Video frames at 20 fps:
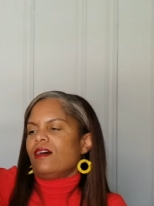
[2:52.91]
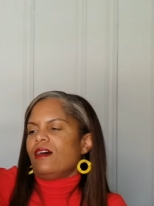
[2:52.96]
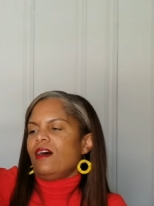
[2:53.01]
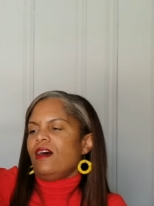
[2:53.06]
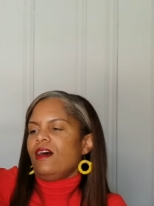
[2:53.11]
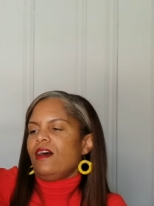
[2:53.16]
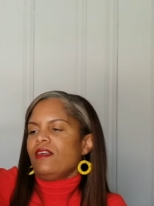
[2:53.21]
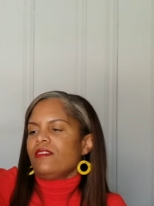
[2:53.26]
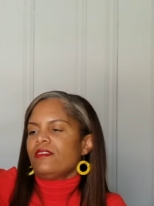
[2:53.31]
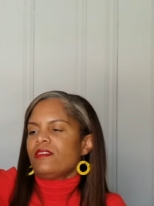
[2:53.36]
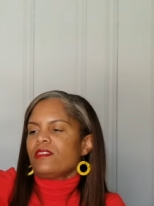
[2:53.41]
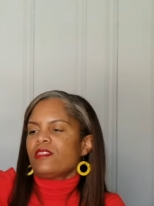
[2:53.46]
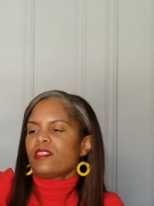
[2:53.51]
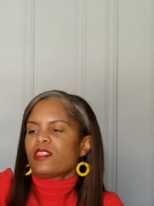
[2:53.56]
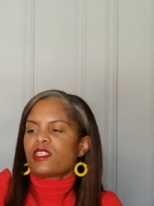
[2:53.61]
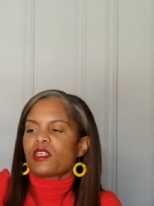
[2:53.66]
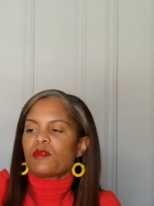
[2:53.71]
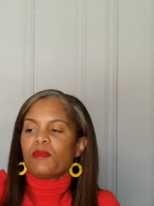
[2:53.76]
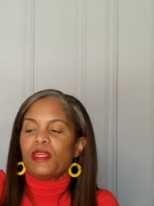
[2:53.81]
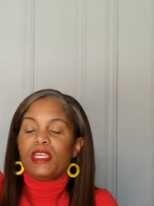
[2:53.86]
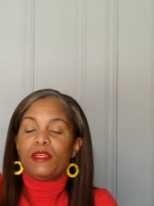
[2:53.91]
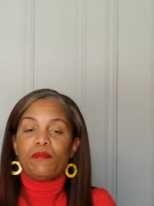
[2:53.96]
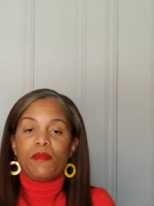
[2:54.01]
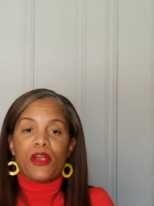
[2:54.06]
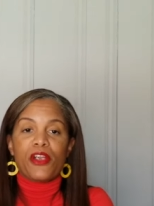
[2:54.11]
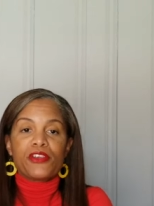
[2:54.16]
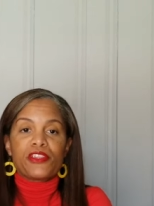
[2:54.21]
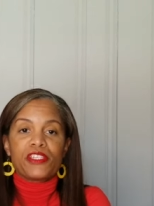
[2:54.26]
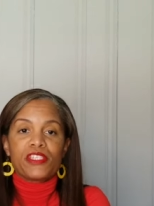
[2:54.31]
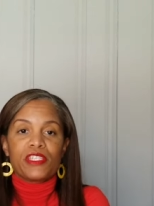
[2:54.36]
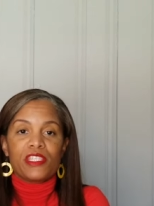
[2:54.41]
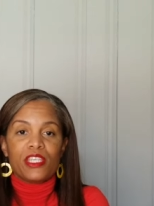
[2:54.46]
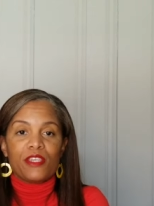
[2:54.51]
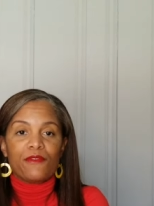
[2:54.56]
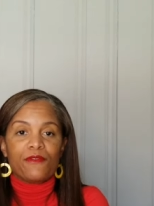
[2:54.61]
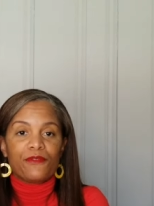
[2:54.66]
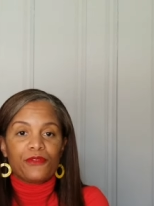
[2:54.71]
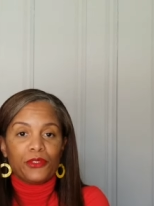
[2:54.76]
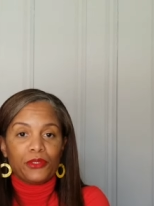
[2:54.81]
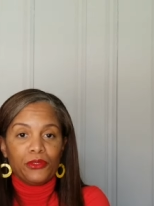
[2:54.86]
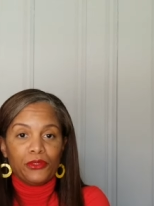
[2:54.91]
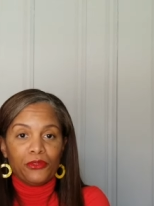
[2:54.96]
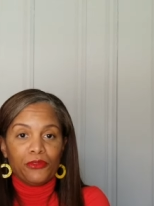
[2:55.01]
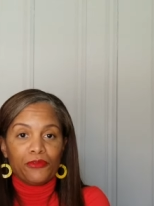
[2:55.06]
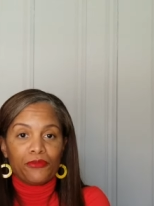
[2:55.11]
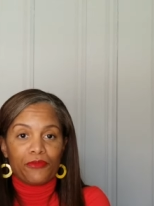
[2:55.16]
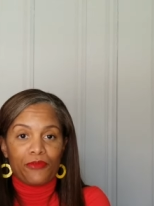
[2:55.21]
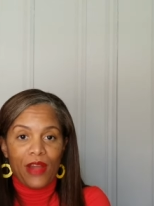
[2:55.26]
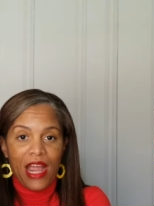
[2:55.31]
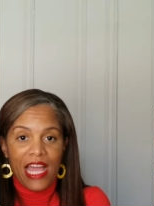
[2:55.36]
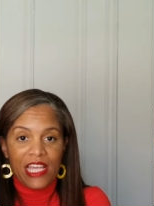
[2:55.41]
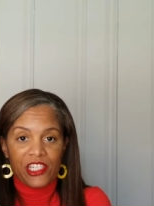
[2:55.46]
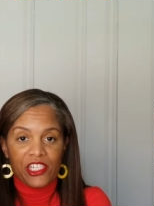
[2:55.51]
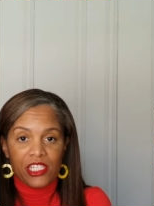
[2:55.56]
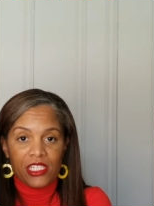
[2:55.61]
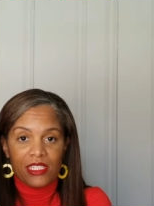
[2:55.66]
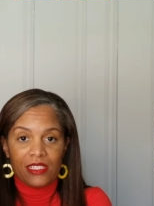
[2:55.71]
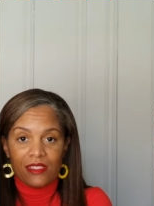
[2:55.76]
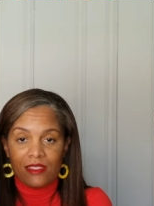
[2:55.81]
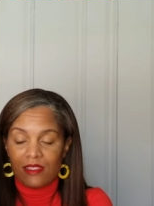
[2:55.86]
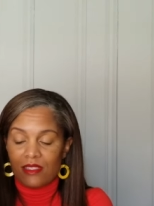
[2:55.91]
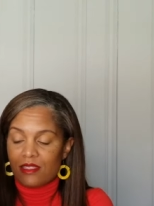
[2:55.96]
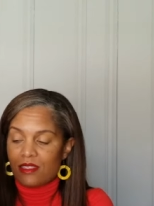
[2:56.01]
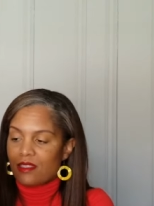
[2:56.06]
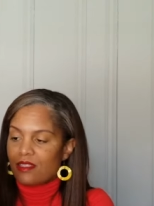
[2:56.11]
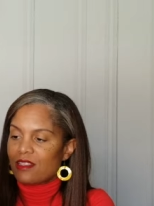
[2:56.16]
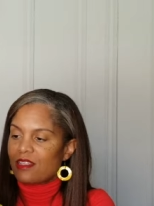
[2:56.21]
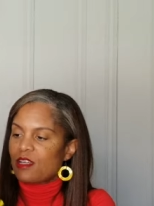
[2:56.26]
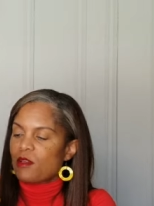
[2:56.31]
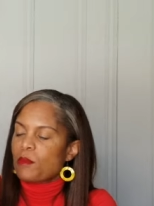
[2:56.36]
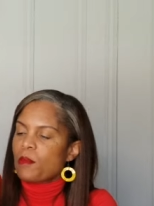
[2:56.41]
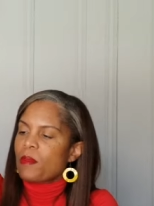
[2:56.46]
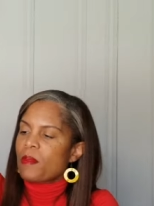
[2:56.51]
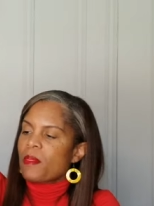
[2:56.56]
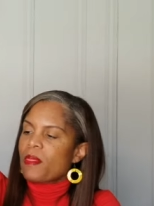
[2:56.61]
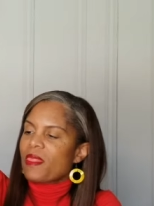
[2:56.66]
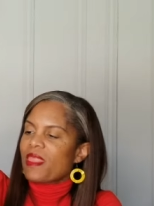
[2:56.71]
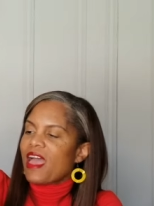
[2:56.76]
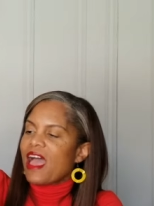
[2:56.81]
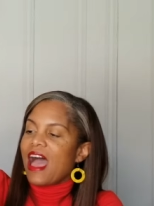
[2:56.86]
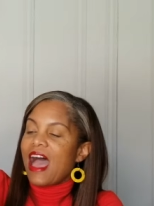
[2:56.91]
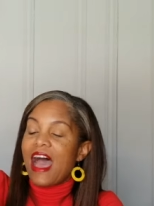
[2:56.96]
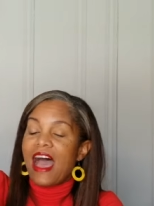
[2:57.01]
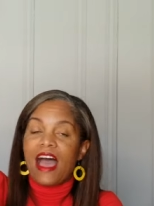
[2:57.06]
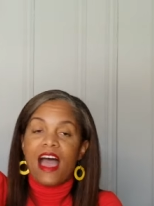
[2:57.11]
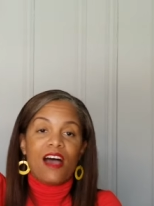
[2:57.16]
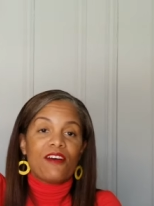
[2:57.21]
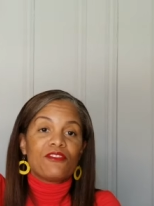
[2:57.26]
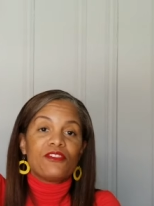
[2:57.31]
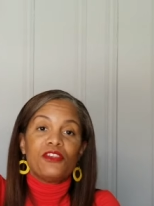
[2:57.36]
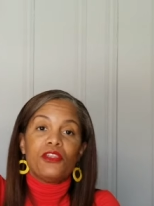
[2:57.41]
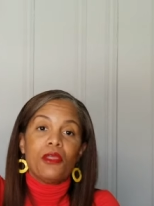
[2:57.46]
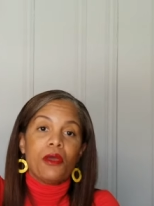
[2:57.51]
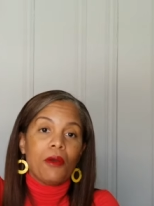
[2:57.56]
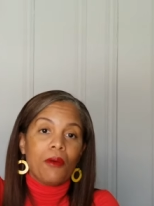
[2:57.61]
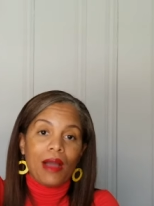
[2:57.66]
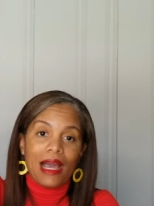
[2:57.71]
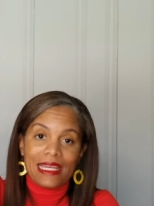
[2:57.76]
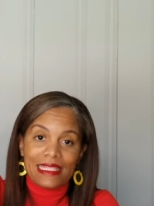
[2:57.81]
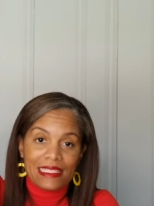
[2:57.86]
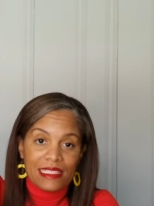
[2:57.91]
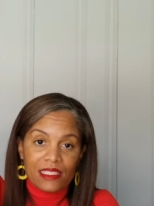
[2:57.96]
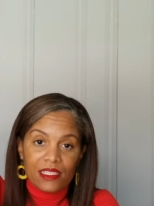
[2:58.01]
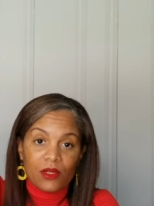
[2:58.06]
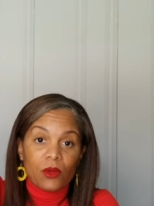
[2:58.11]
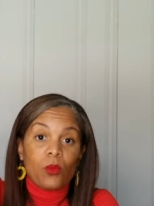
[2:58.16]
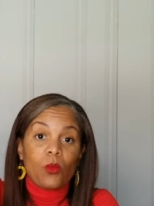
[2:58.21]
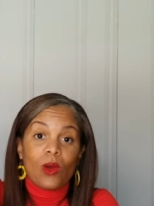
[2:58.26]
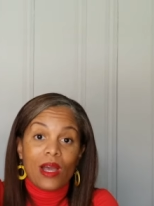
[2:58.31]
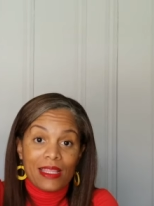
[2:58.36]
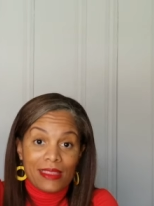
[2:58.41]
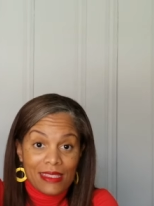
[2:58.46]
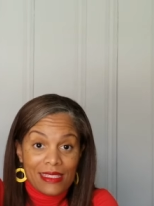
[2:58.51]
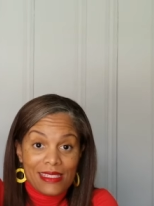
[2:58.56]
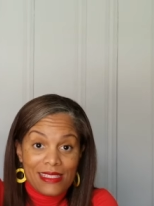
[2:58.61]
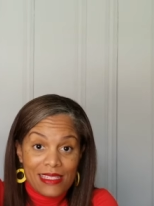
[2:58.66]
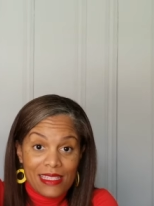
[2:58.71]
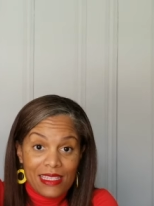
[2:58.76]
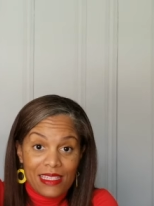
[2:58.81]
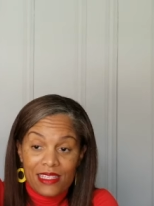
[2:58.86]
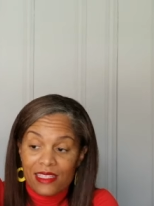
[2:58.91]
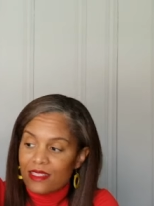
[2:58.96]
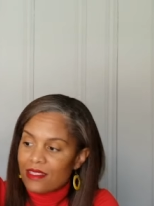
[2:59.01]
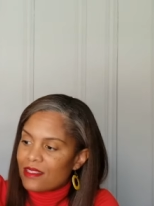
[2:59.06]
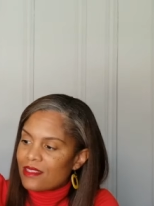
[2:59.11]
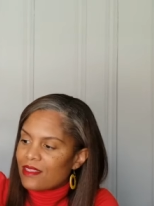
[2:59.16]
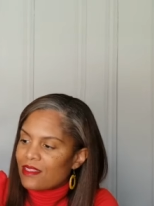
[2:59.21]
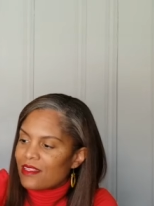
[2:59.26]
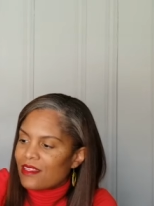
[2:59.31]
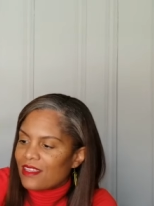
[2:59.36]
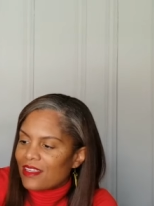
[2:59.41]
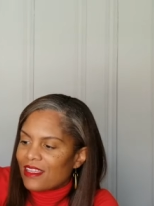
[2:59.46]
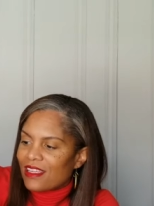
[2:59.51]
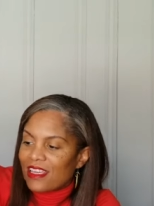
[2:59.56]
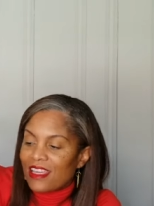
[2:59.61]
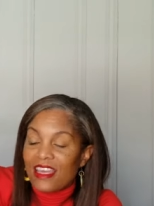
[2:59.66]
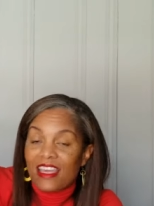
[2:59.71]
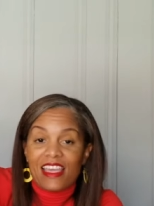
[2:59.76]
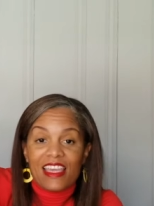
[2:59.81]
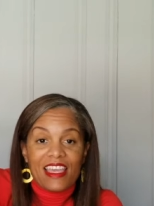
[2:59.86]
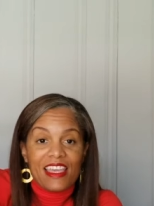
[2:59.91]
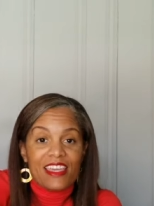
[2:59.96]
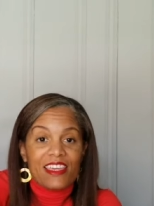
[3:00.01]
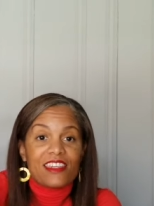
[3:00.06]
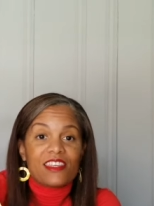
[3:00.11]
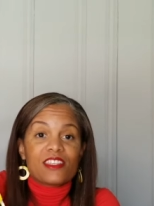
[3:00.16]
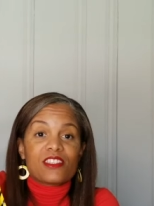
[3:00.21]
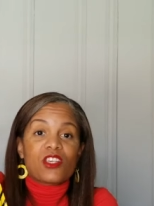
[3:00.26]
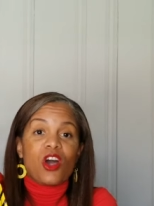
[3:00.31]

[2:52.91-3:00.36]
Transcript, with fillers: Uh, this is some emergency food rations. I have no idea what this is. It is